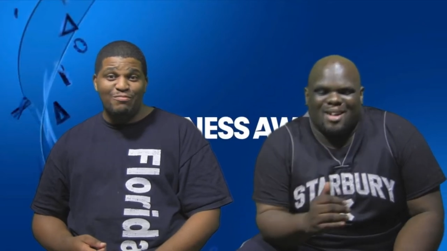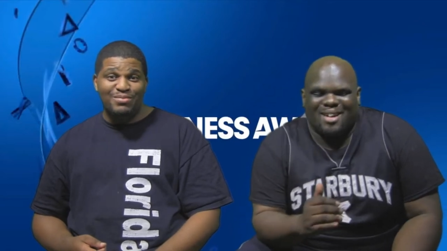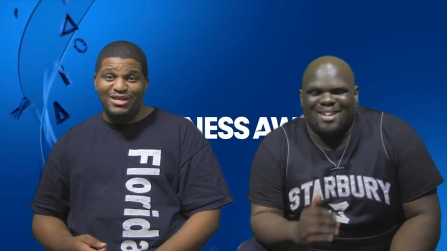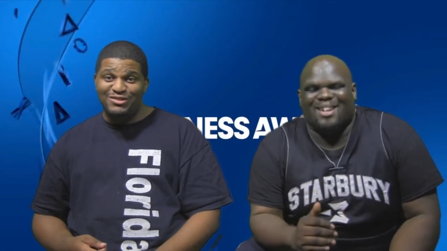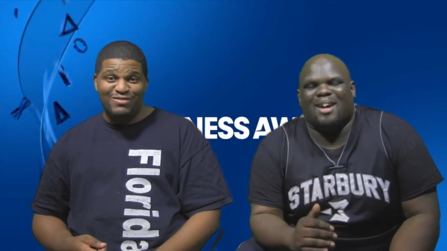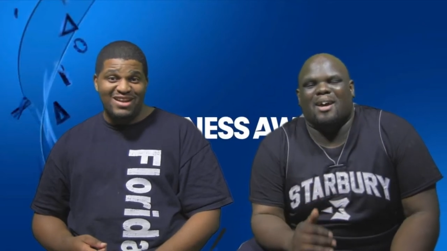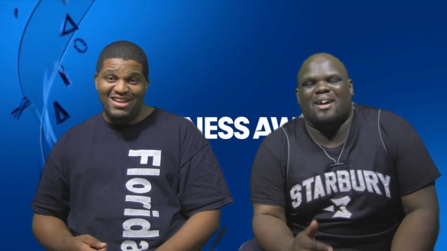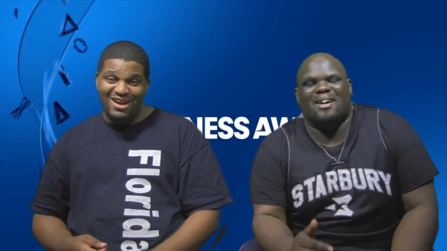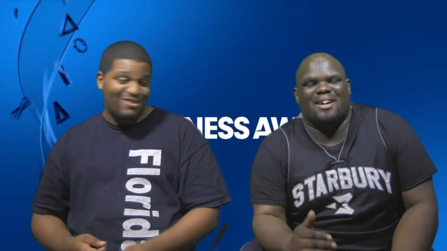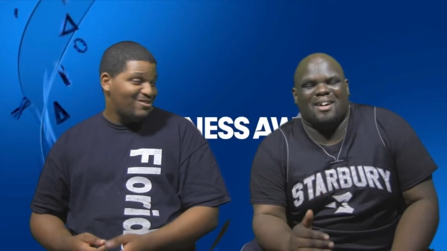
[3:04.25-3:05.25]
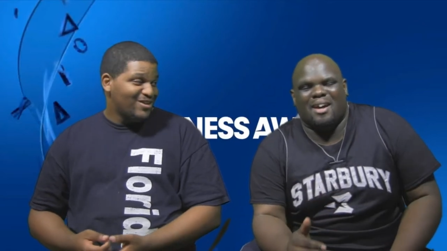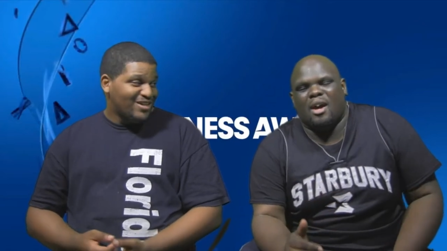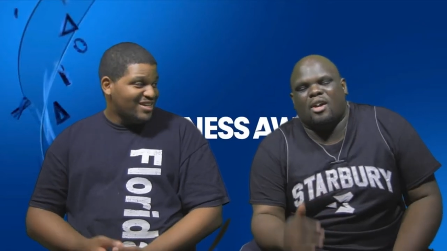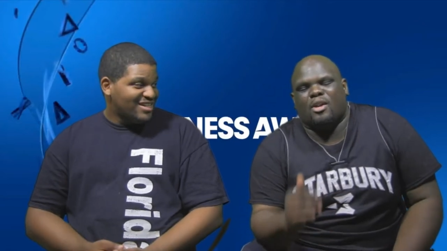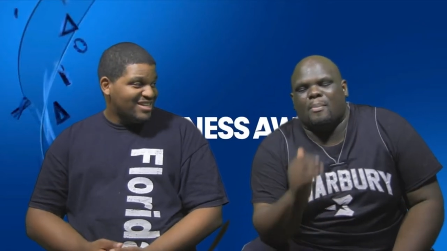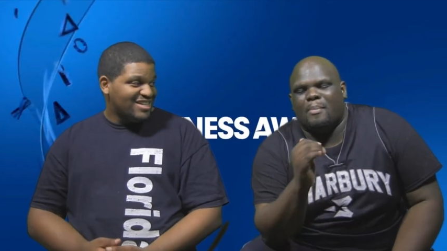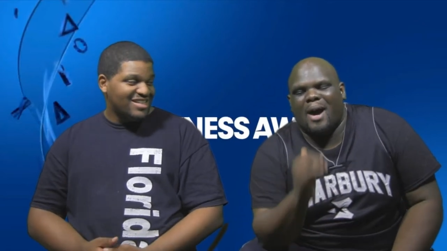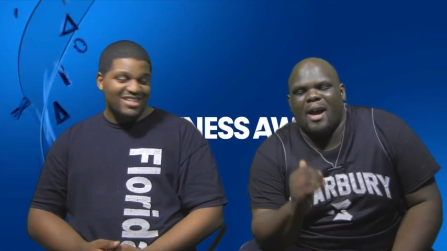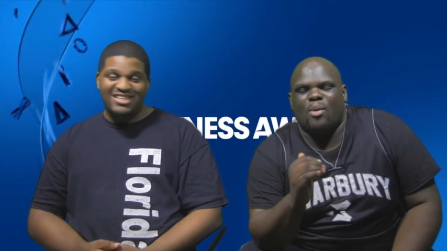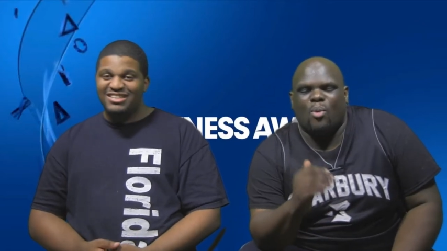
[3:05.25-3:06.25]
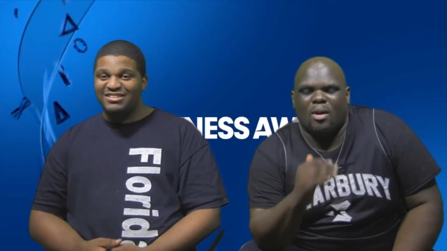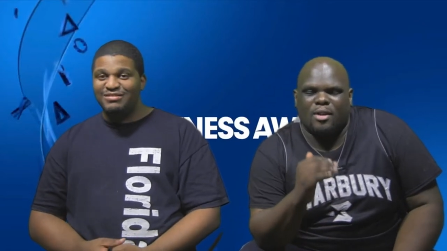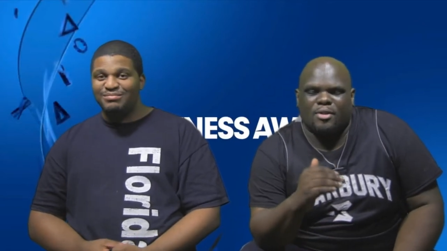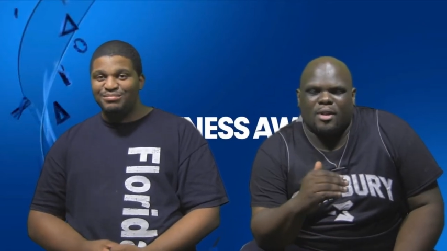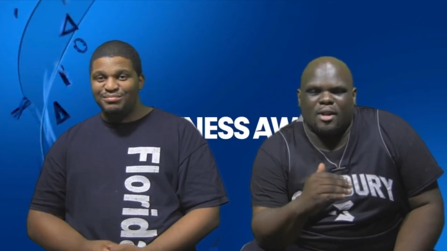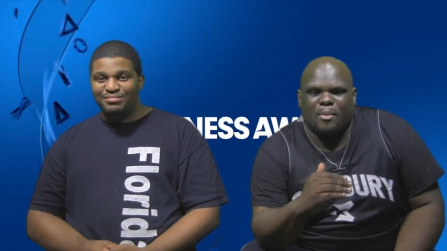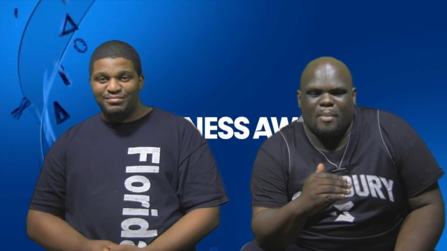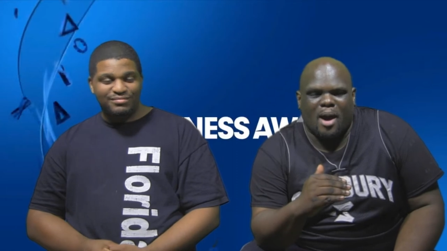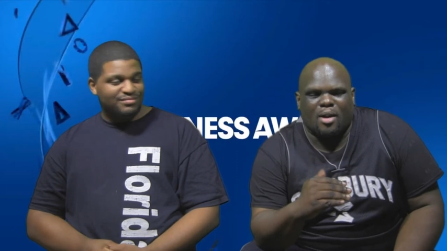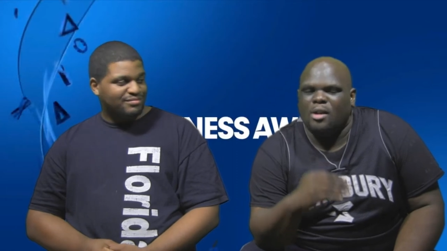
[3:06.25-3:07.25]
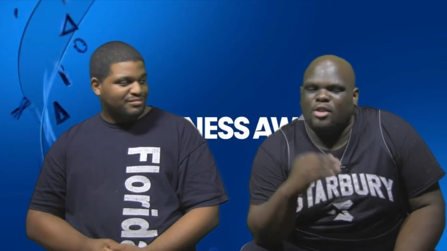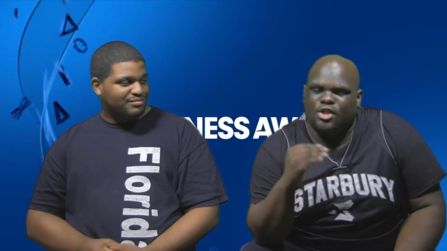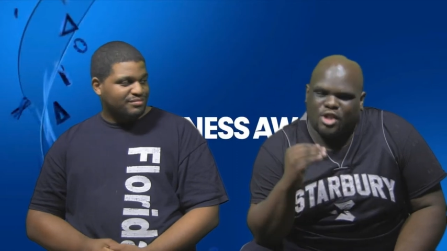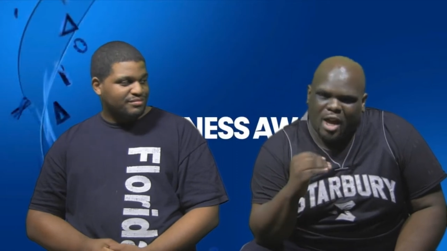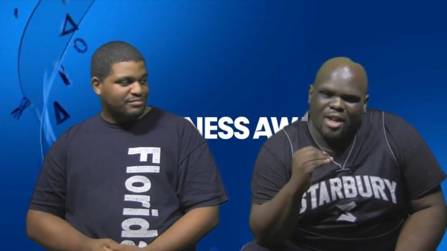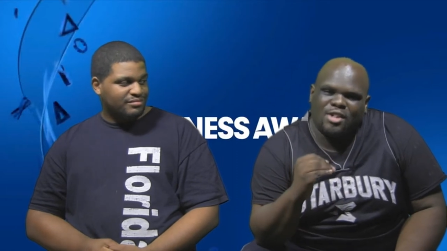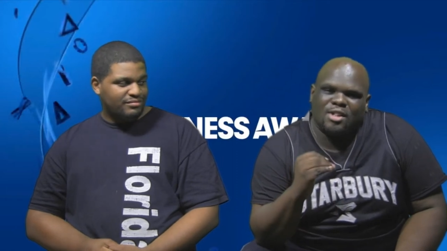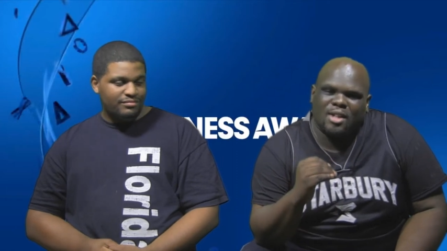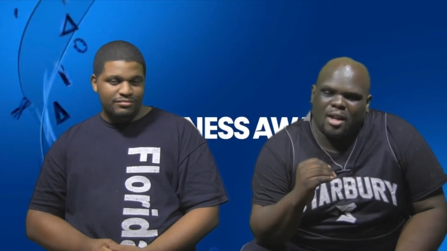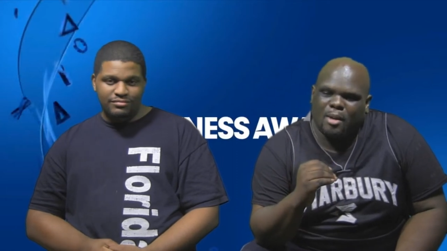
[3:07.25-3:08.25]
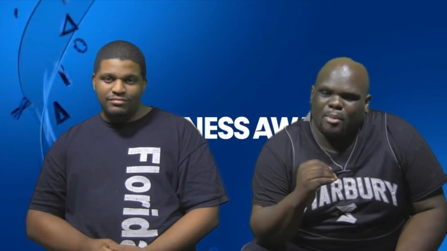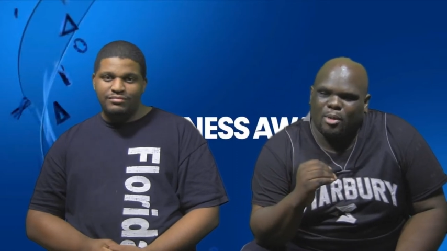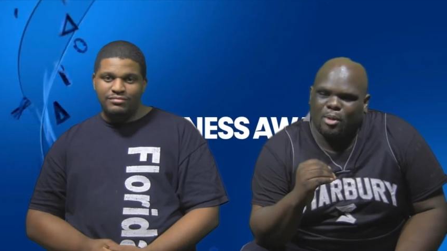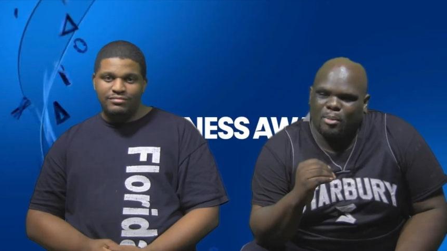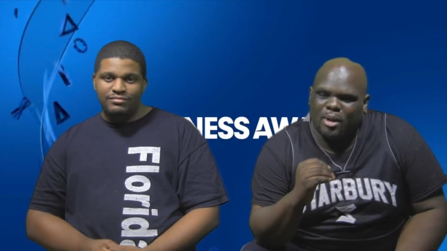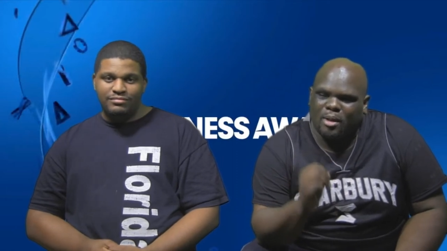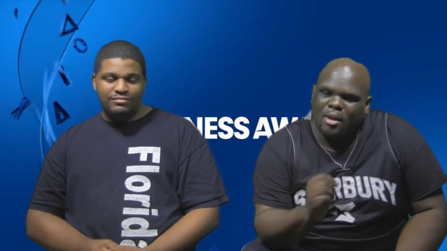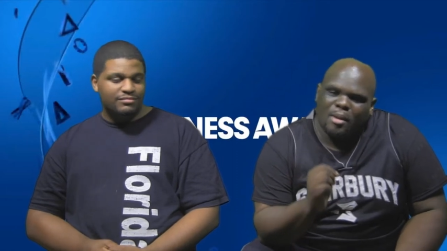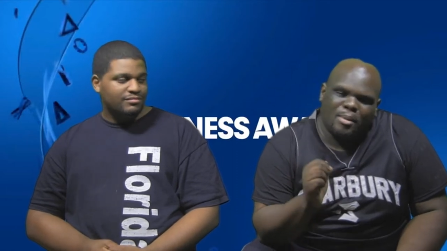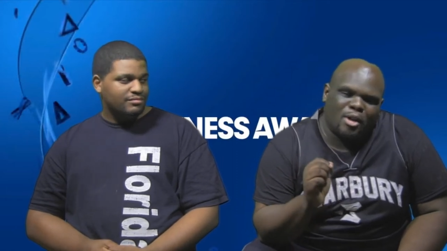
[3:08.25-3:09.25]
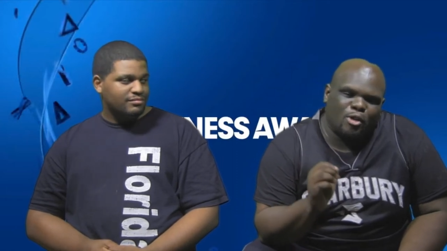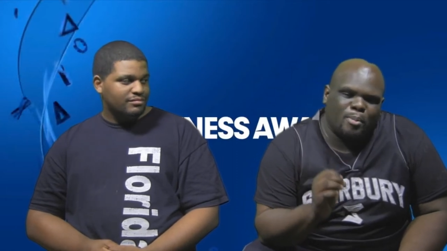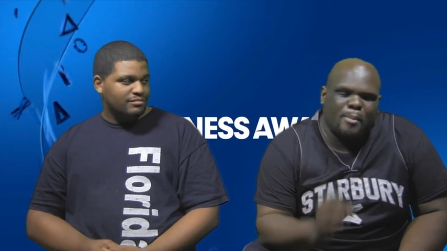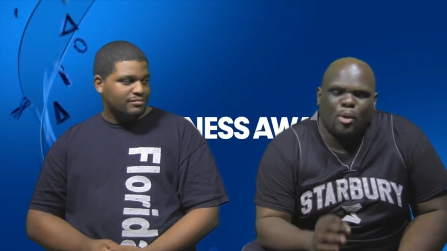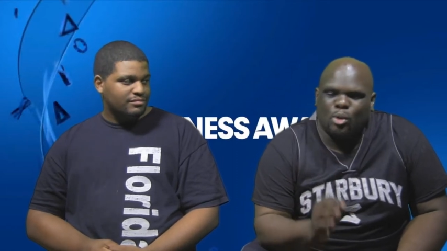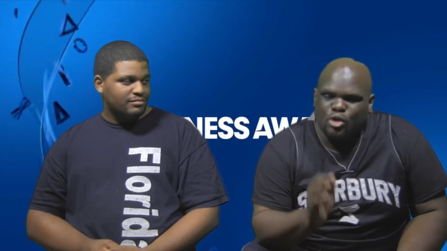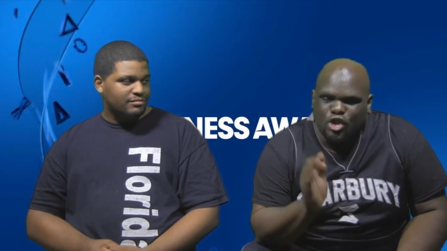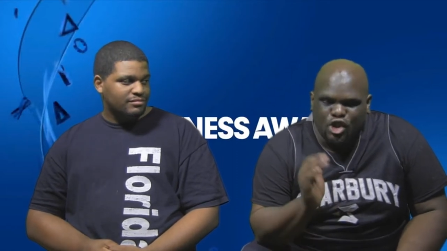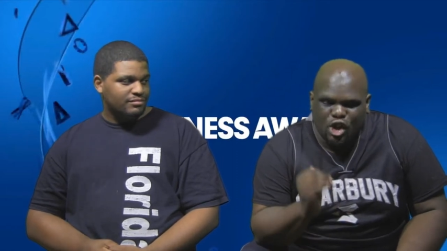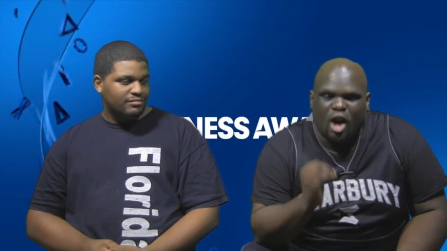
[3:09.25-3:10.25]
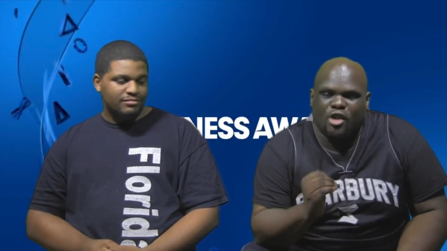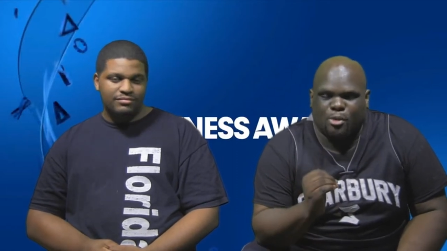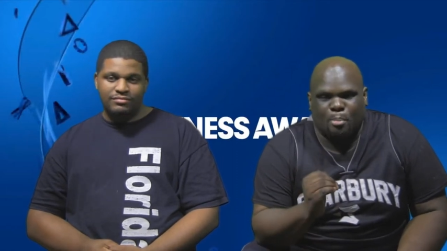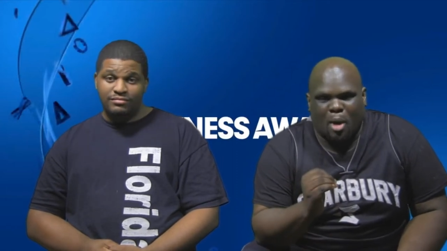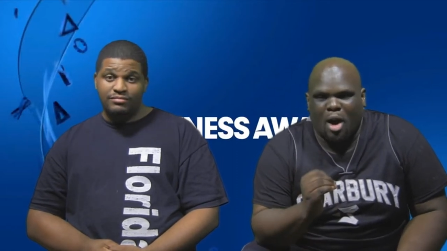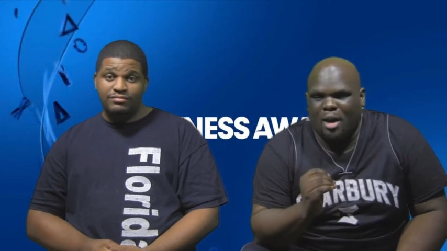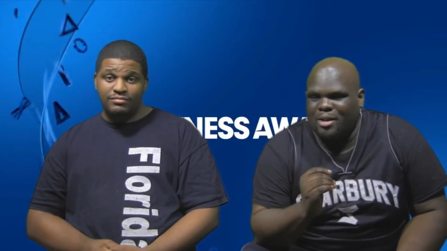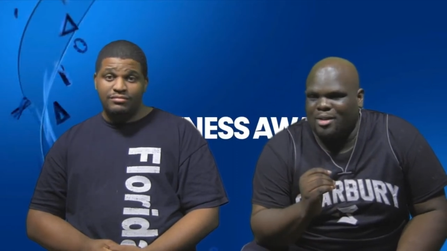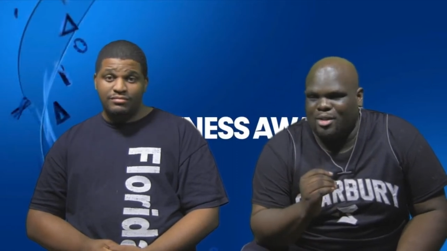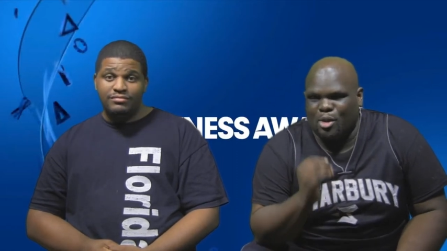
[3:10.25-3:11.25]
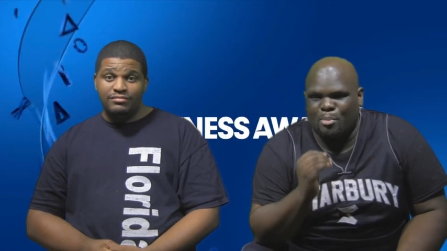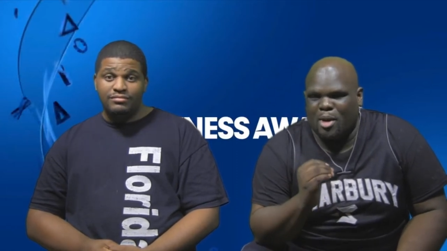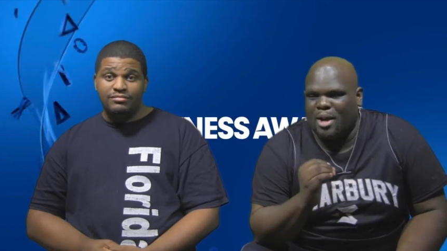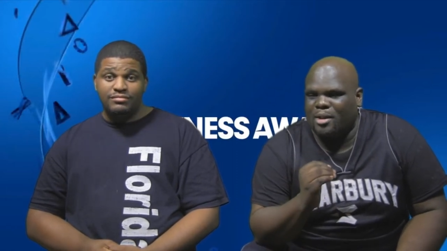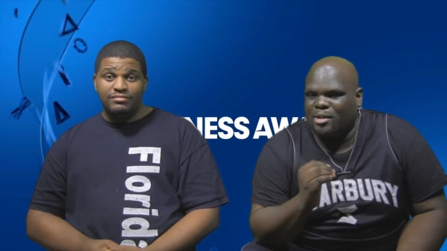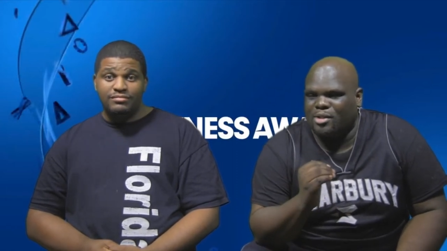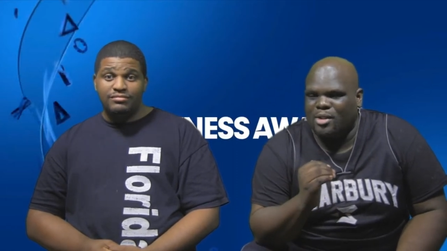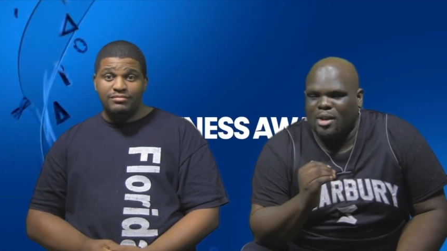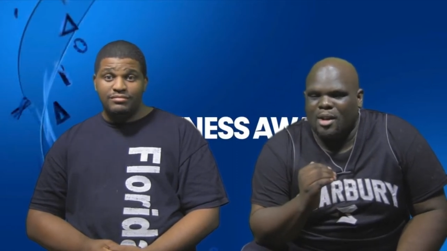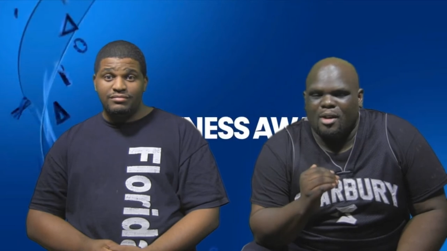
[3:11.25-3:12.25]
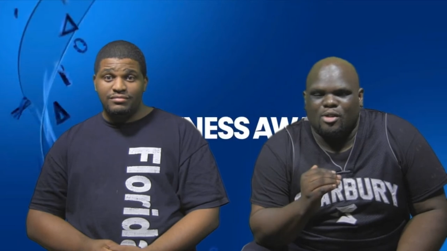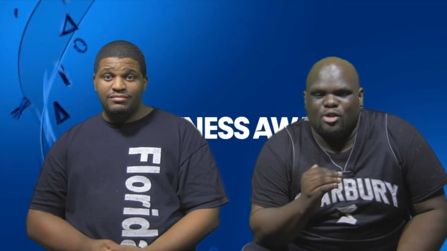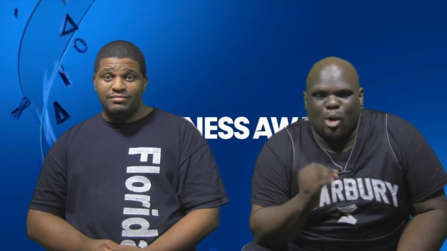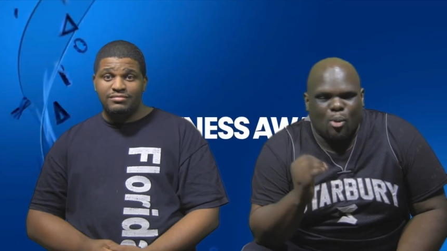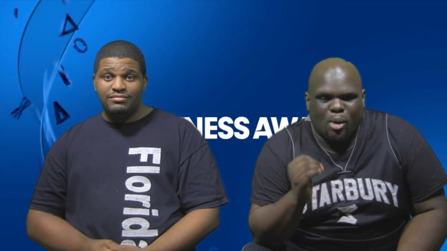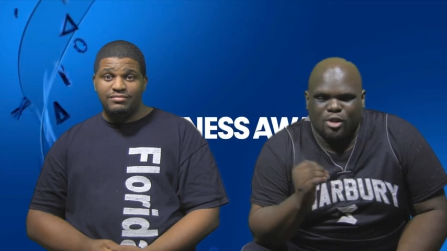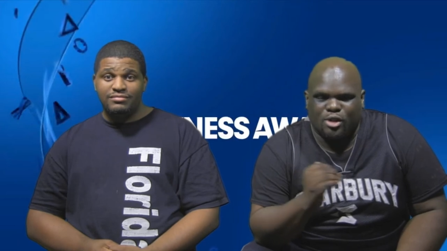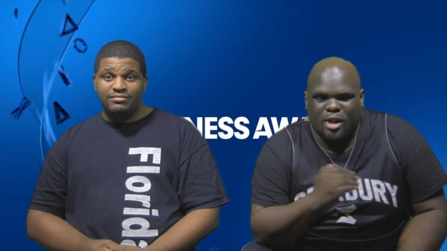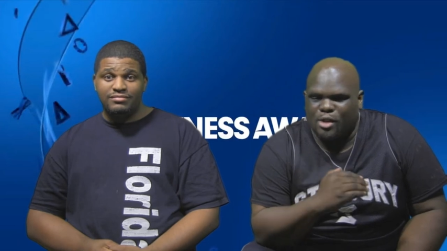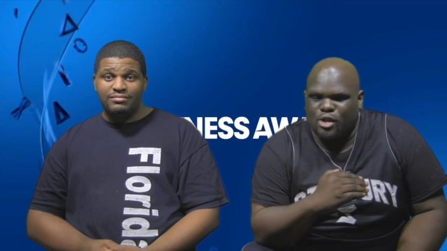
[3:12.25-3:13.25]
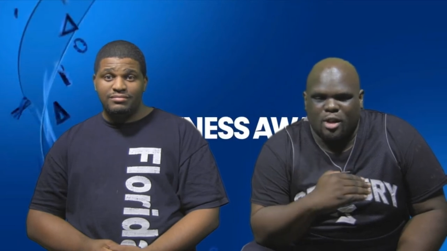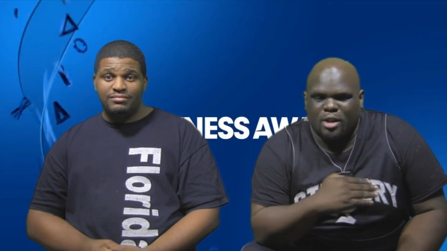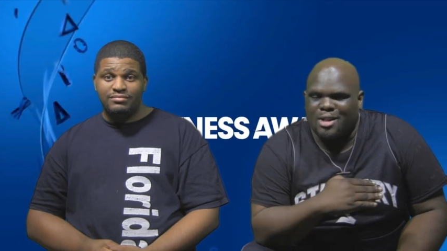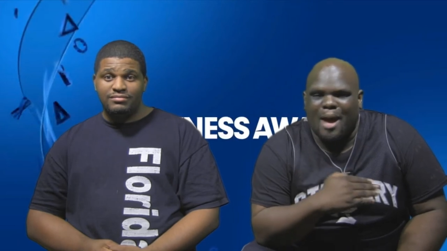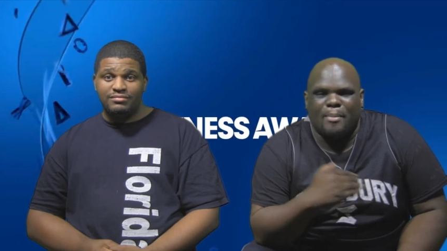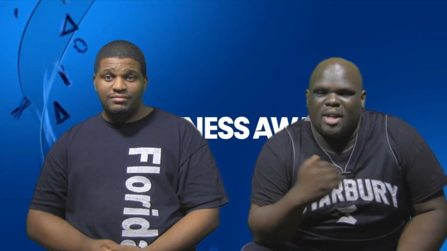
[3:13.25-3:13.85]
Speaker 1: pissed right now. You might want to think about changing that up a little bit because people who just bought your products mm-hmm. don't want to now suddenly not